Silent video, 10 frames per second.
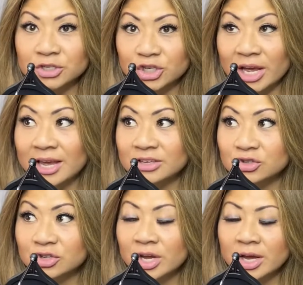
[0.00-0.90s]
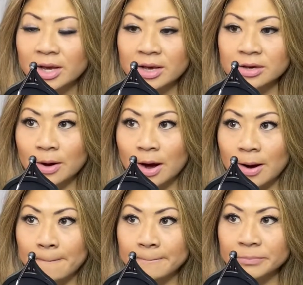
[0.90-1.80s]
to change.
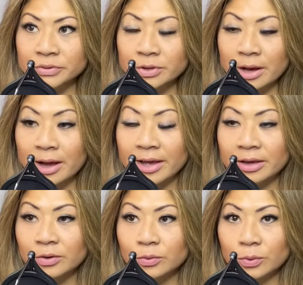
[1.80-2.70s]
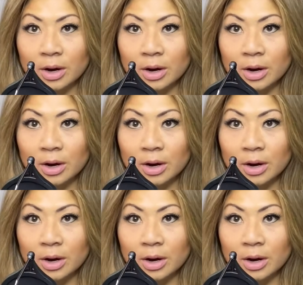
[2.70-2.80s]
I